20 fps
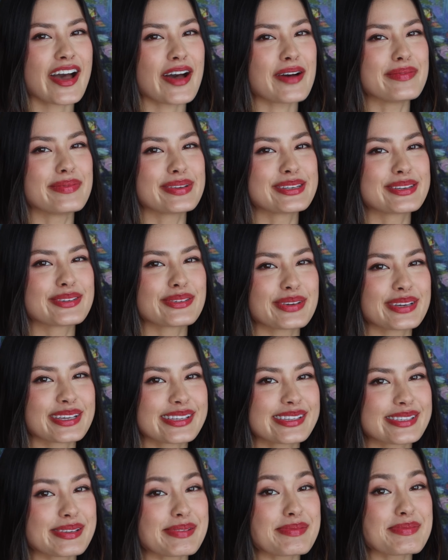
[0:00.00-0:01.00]
have been doing
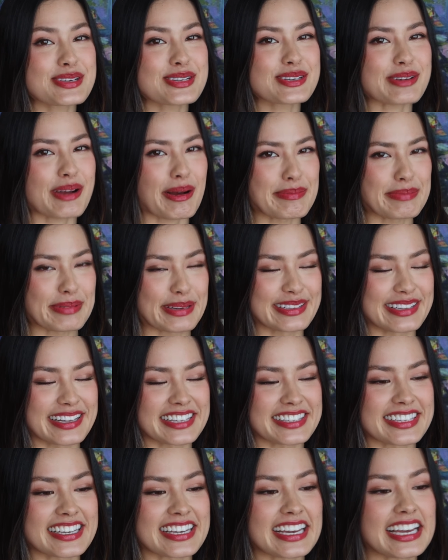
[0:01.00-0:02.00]
some shopping
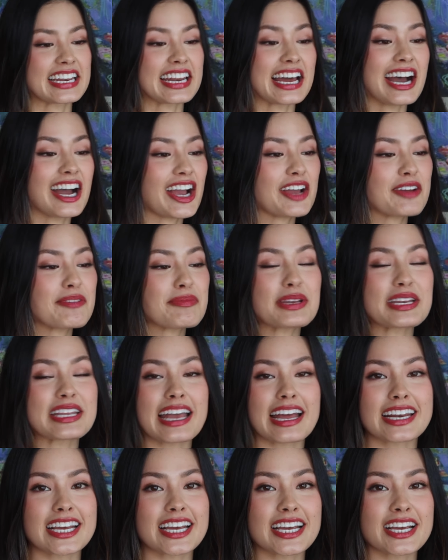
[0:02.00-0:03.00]
lately and I have been
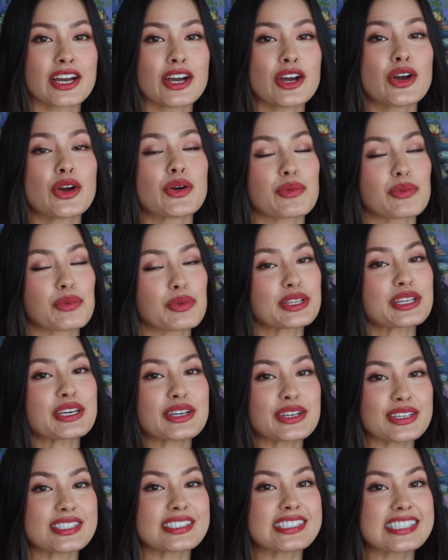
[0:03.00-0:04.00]
getting really
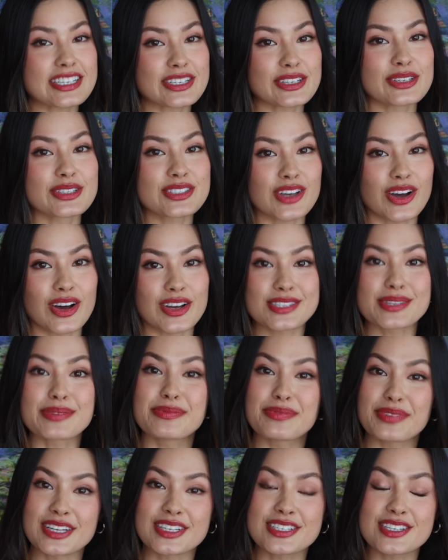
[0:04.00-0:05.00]
good deals on some
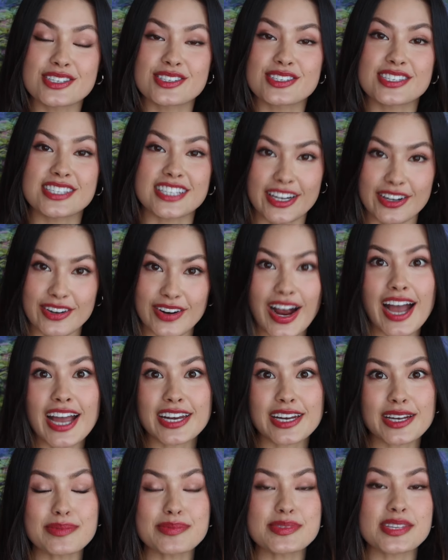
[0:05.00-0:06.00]
vintage designer
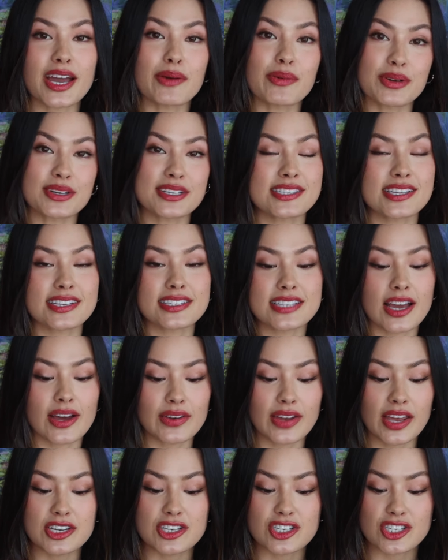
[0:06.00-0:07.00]
items. I wanted to sit down
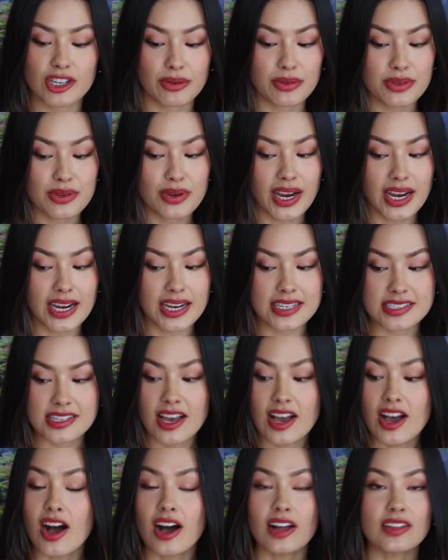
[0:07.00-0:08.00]
and share with you guys
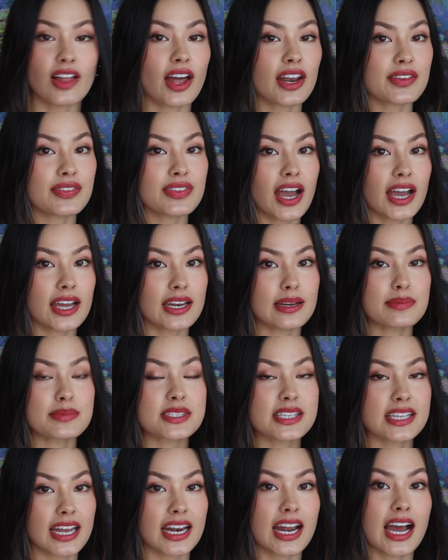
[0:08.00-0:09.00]
a lot of the items
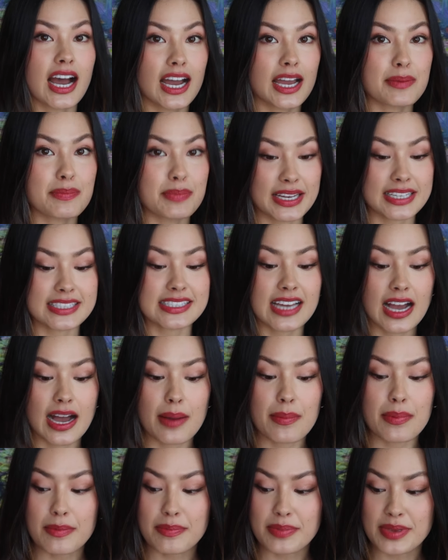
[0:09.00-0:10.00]
that I picked
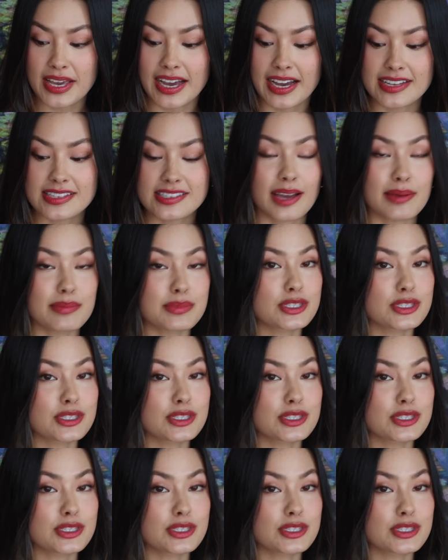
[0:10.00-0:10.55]
up because I'm